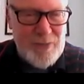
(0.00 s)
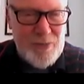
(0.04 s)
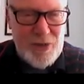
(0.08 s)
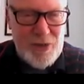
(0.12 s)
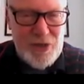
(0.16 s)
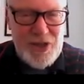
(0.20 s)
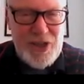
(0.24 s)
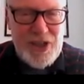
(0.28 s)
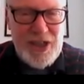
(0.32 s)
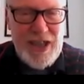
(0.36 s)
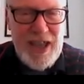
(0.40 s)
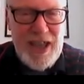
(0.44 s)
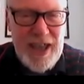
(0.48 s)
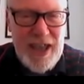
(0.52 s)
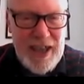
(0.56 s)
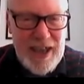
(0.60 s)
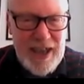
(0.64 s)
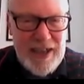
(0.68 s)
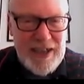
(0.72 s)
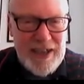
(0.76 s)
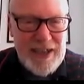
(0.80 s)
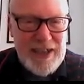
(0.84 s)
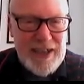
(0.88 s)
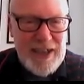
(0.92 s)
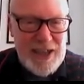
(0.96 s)
but the
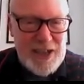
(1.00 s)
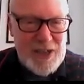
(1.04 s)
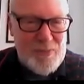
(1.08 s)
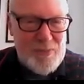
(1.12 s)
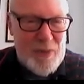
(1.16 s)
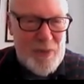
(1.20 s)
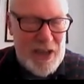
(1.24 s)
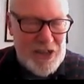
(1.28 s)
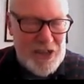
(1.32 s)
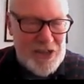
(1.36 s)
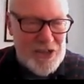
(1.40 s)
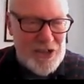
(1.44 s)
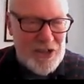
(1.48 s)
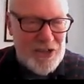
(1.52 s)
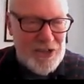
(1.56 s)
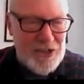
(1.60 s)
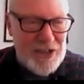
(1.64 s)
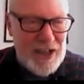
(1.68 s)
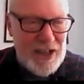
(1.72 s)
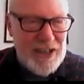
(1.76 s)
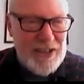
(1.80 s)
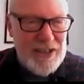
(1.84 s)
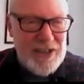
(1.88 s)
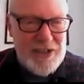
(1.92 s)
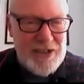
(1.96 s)
year is based
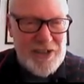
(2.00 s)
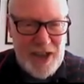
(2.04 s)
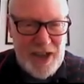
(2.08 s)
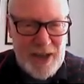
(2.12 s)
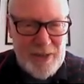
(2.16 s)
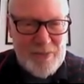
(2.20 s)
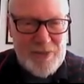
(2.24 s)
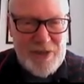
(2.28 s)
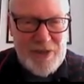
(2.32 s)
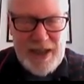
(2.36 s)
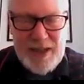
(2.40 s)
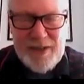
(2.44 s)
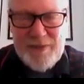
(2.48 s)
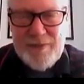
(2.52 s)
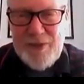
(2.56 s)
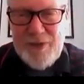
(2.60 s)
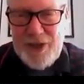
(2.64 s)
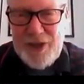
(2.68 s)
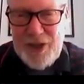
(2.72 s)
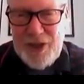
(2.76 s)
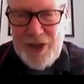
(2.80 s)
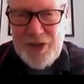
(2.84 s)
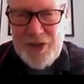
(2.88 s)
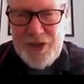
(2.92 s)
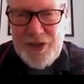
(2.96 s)
on the time taken for
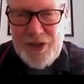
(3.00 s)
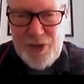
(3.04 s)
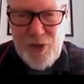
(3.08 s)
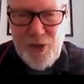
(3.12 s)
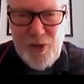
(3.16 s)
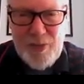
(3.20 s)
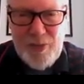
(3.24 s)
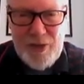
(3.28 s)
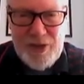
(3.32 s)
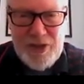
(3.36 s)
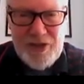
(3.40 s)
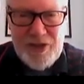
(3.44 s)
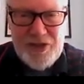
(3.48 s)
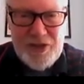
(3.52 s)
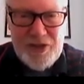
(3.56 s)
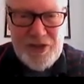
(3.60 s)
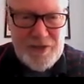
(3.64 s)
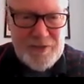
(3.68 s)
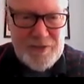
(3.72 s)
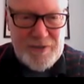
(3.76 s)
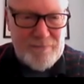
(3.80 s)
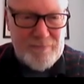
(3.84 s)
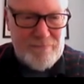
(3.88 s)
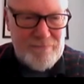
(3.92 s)
the Earth to orbit the sun.